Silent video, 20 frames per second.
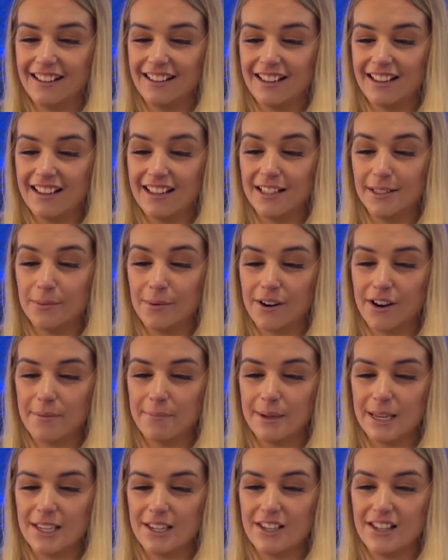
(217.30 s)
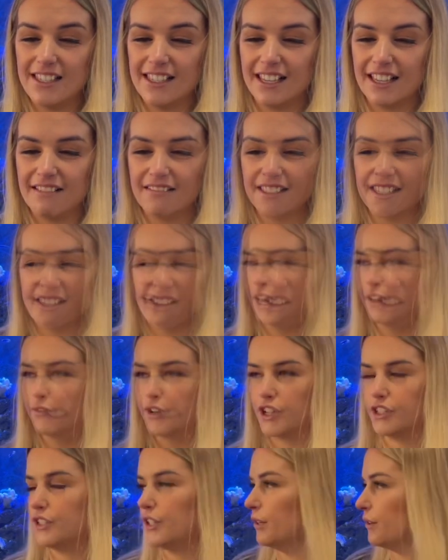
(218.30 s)
is what I've been using. So I've
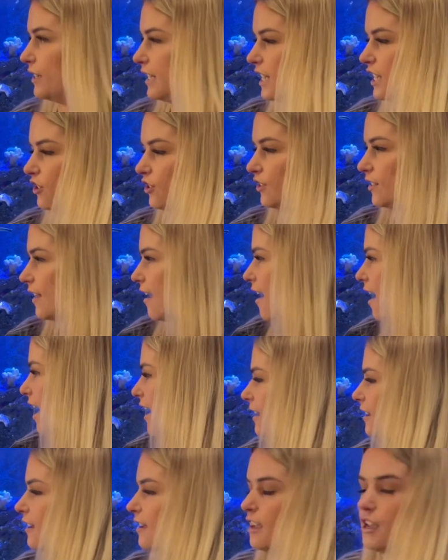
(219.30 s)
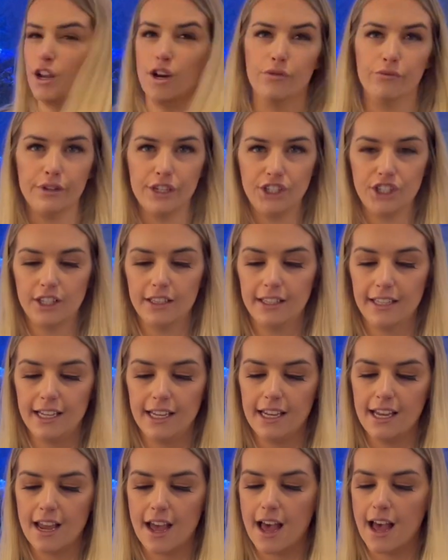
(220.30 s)
got two on each side.
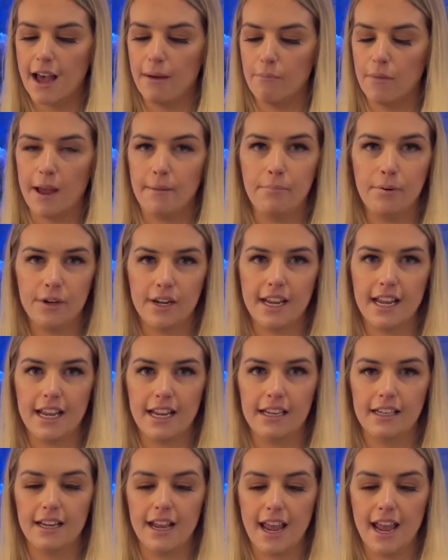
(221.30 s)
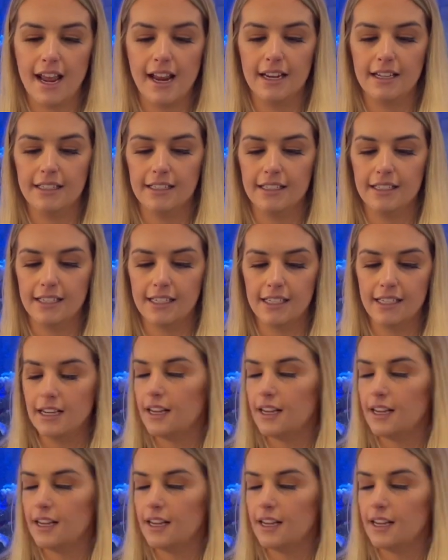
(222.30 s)
Originally, I put it in and